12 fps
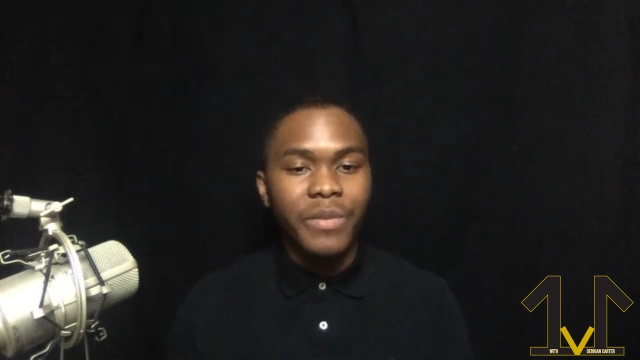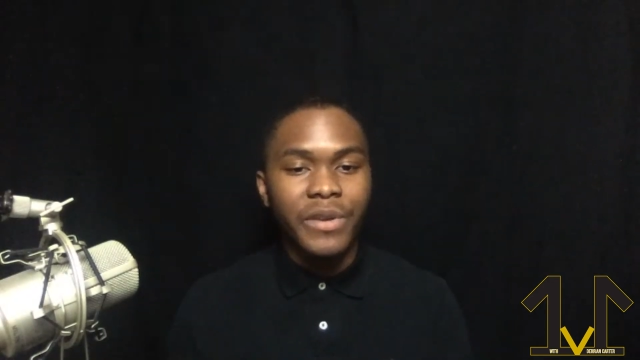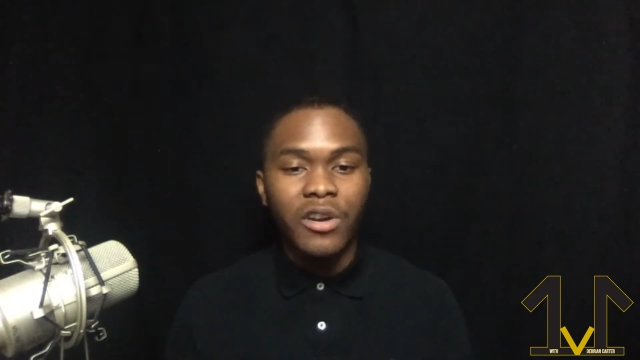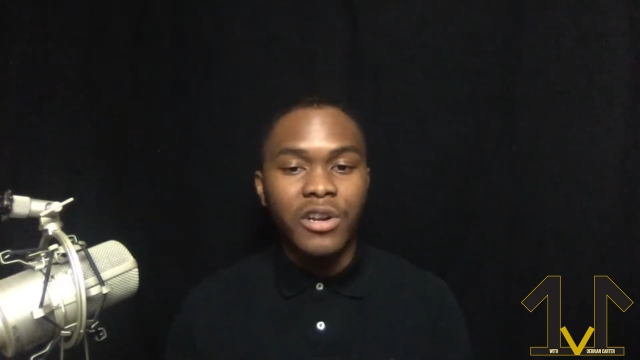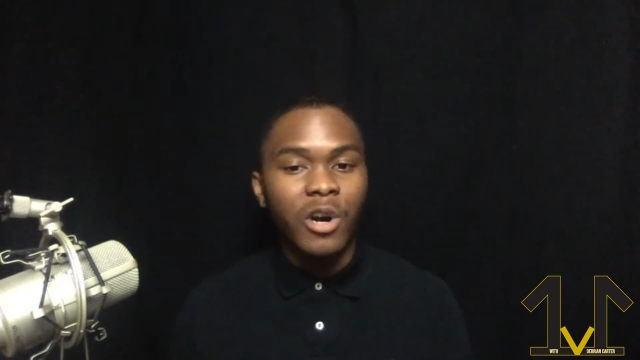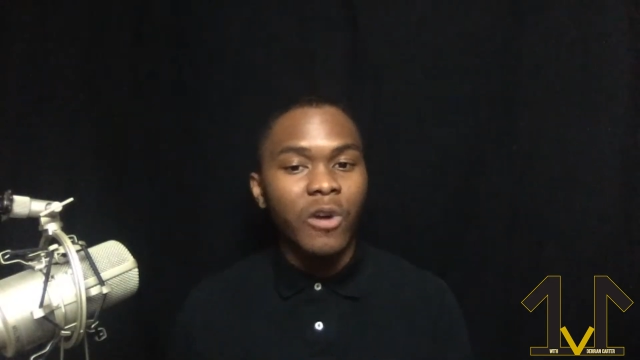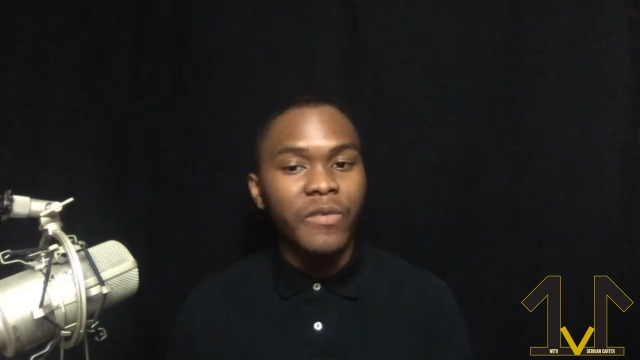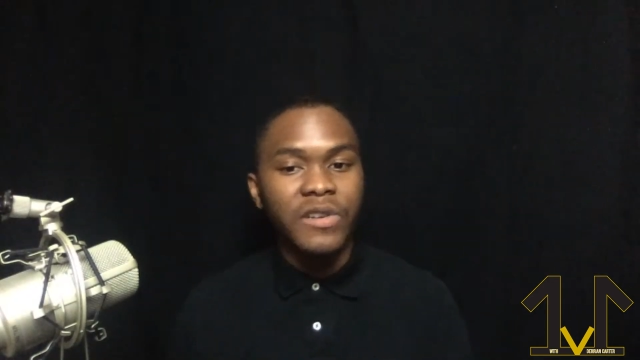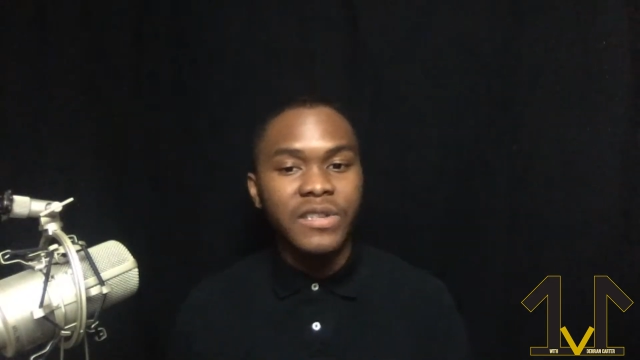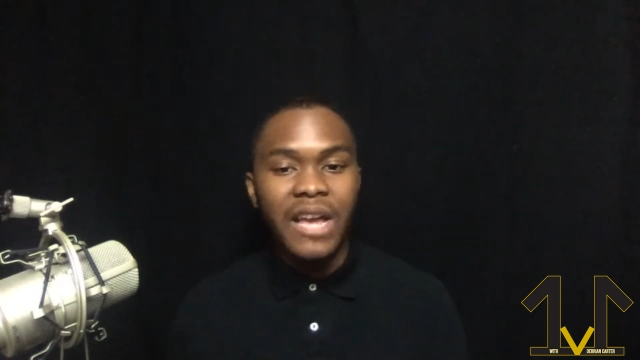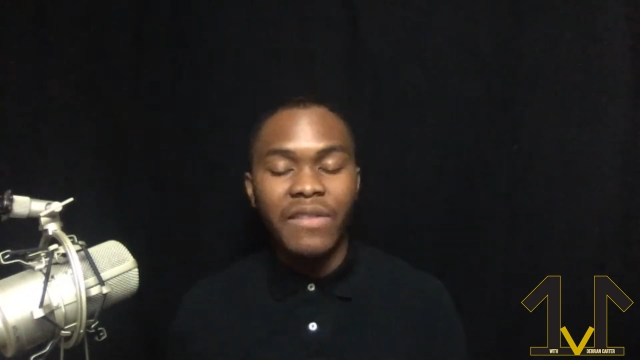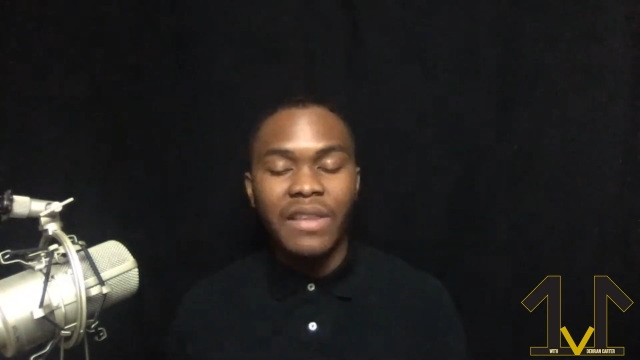and your
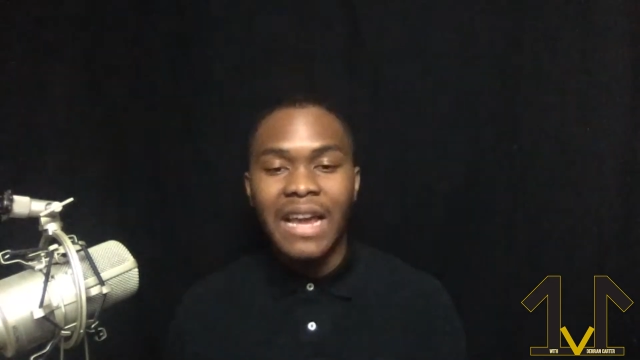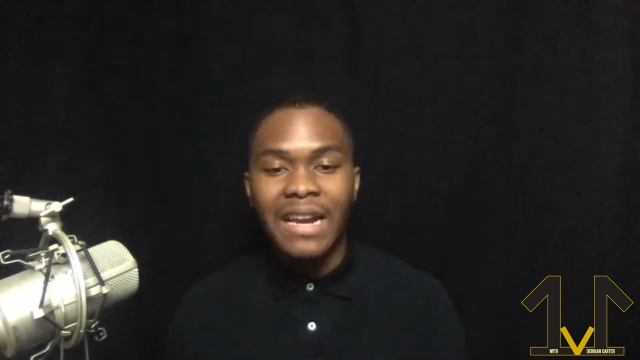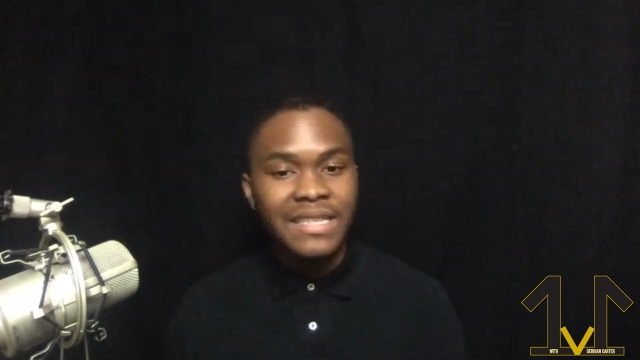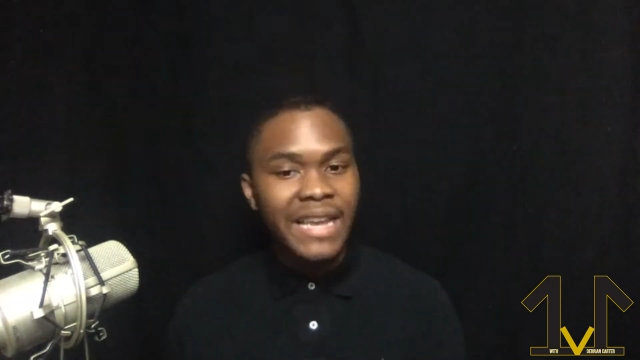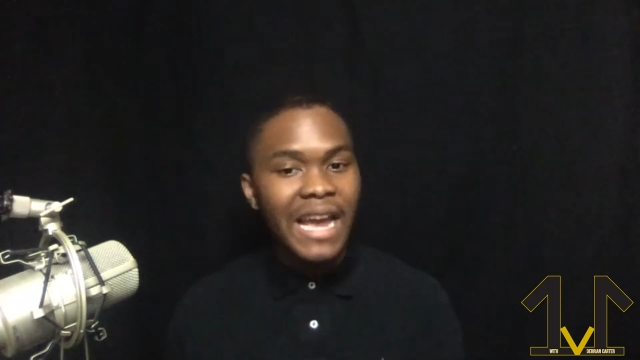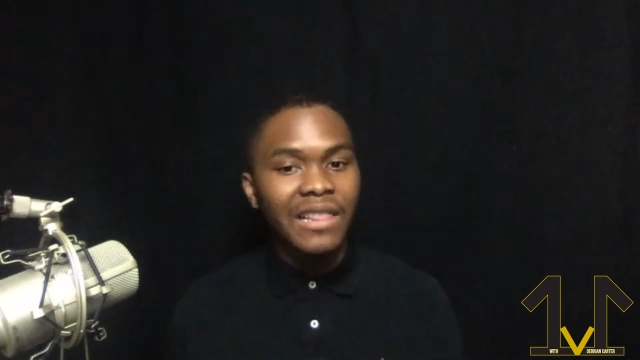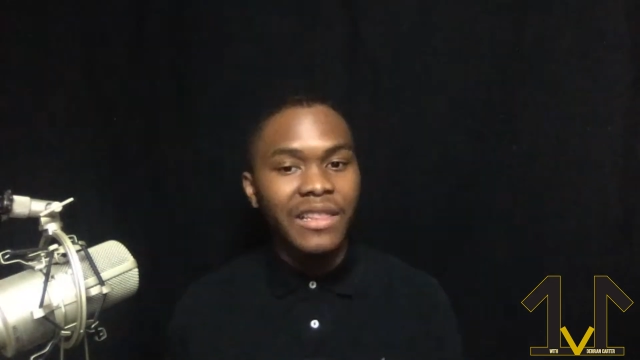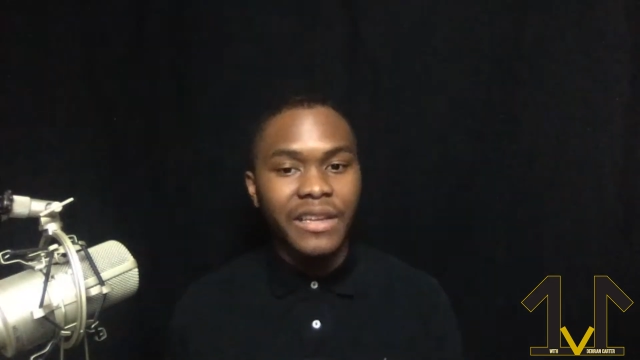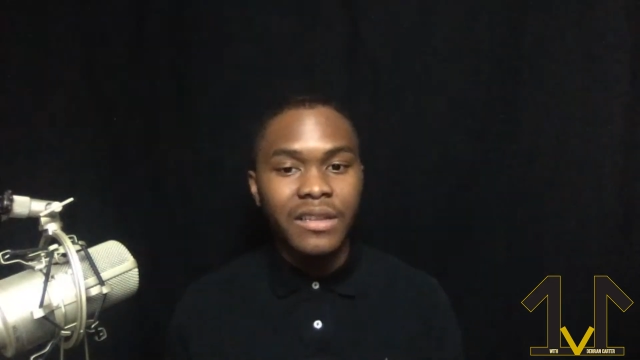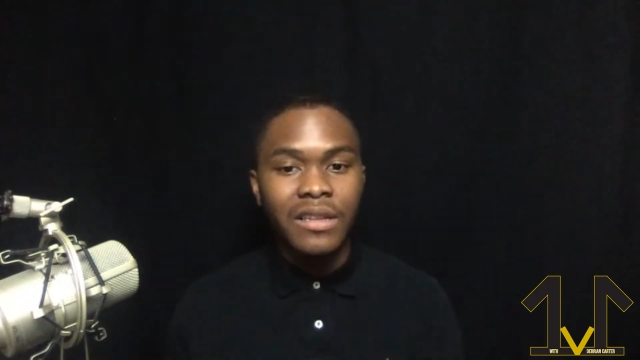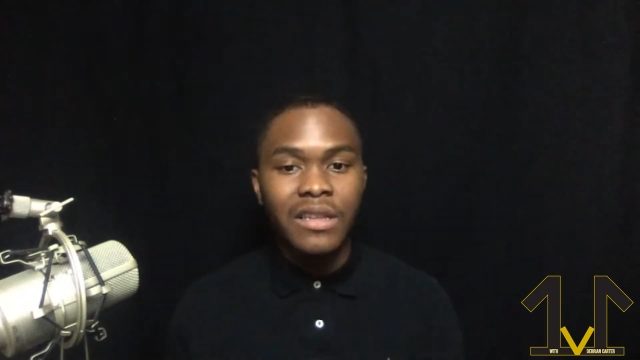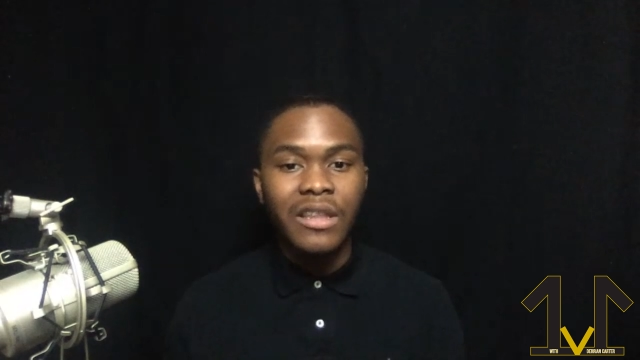Gophers have a lot of talent
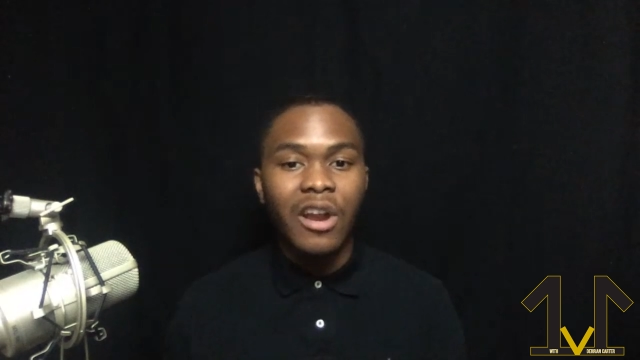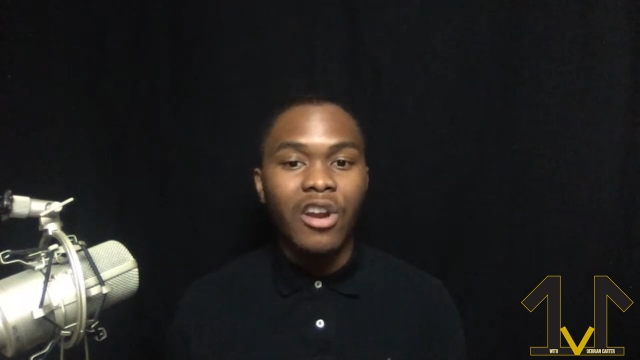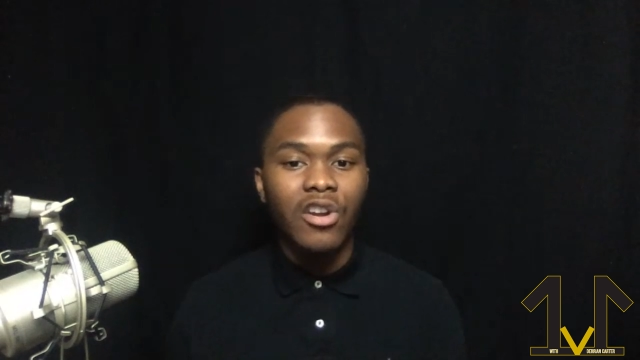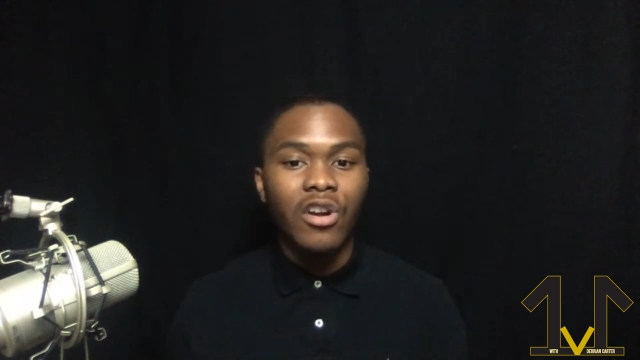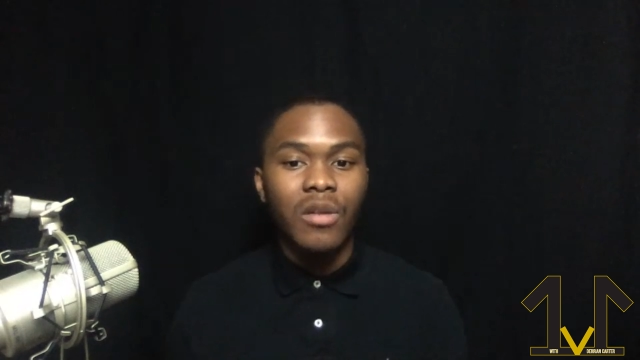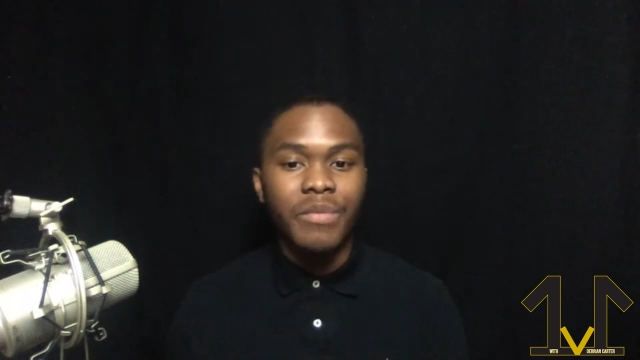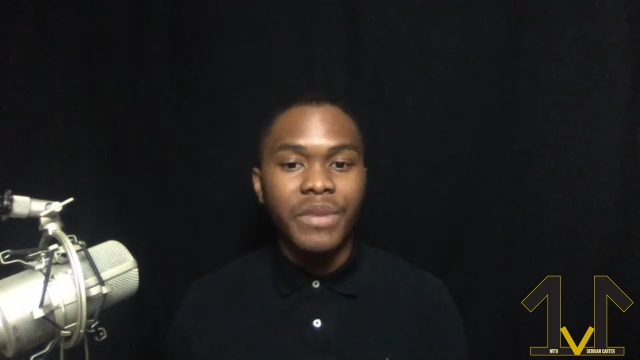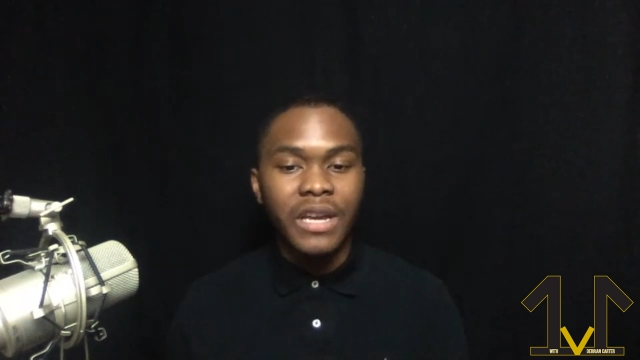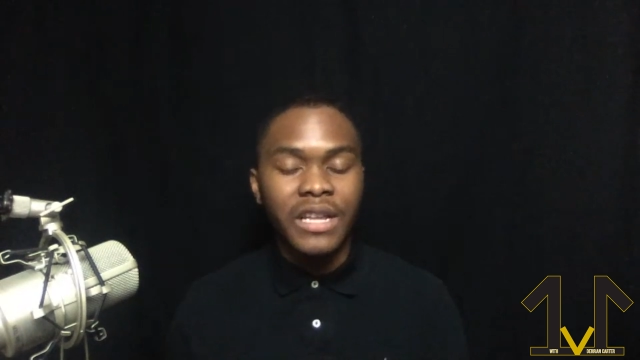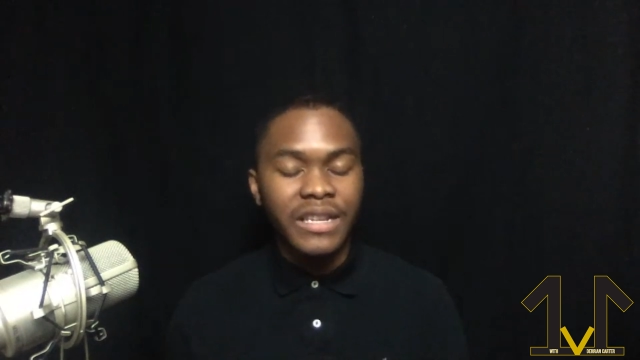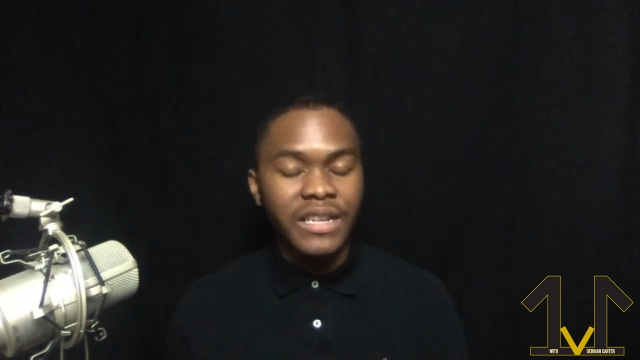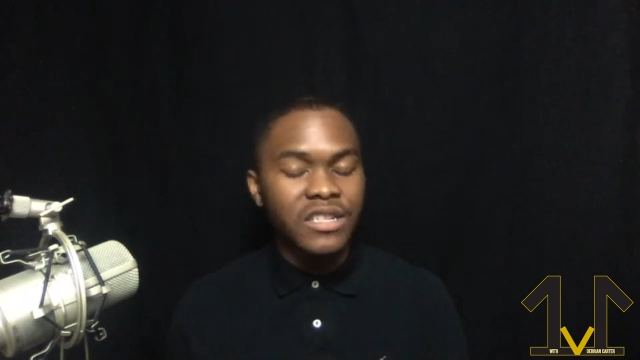that are going to be
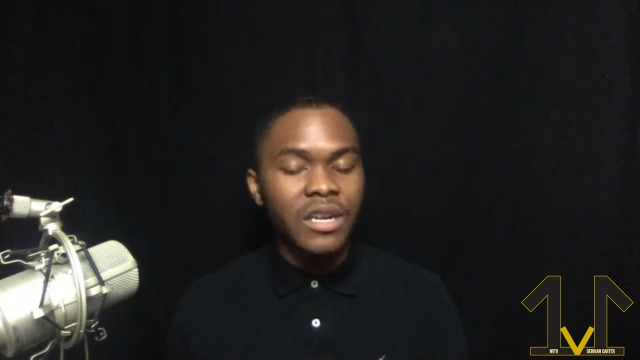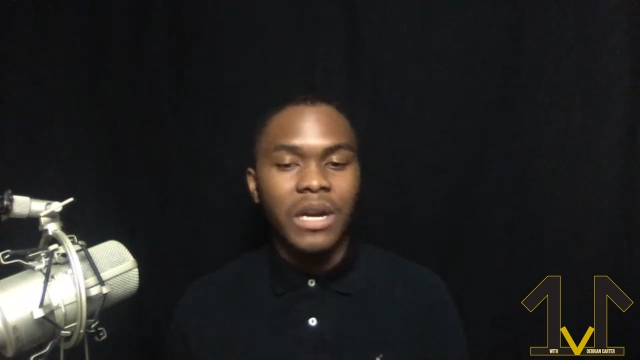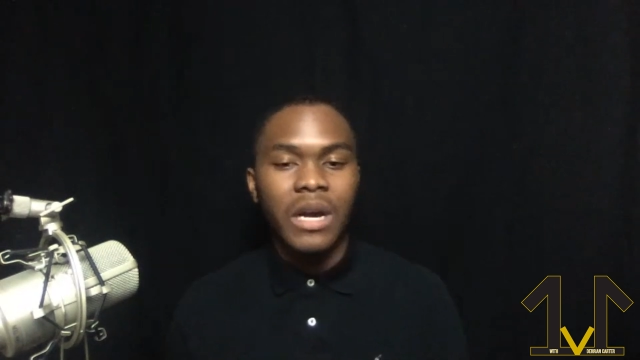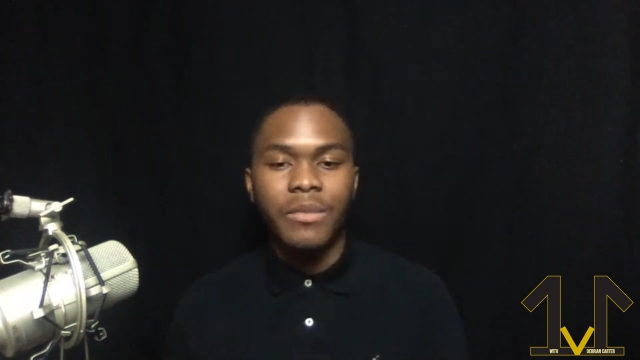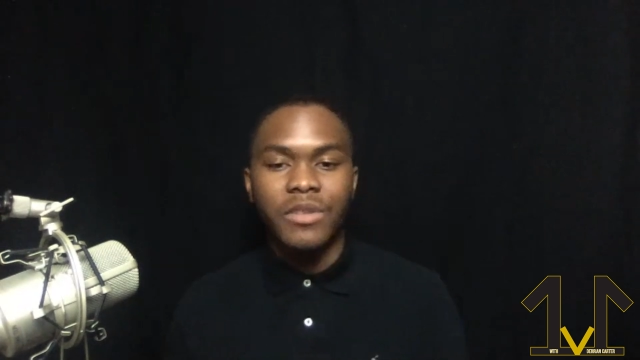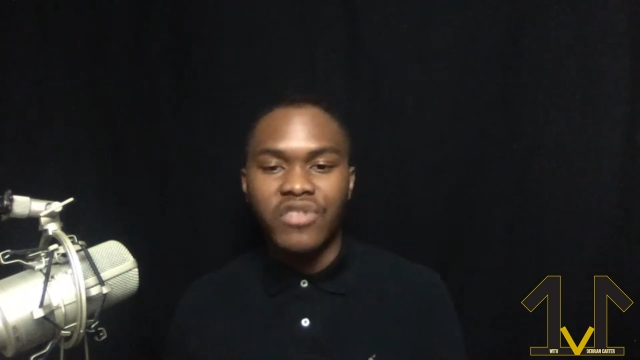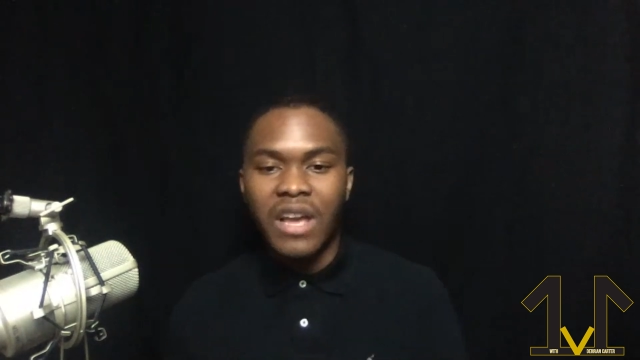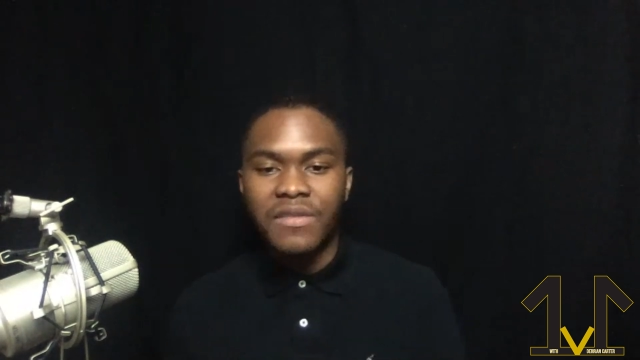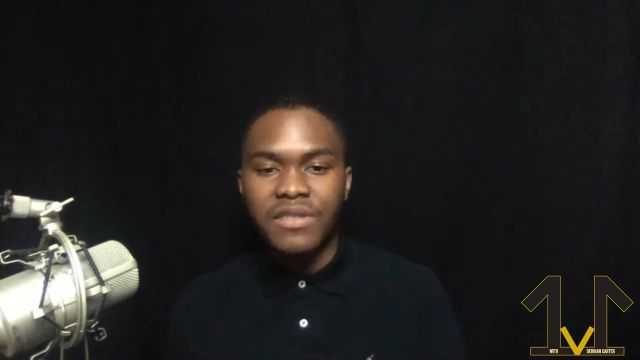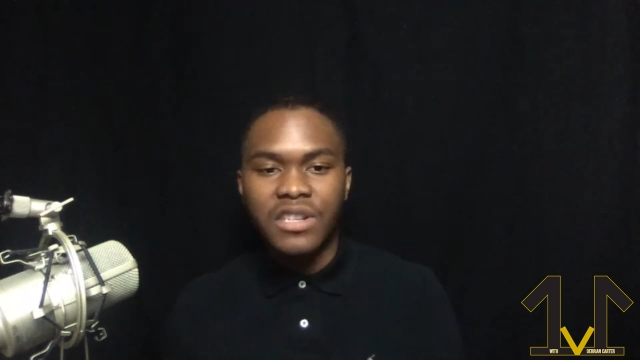in this upcoming draft,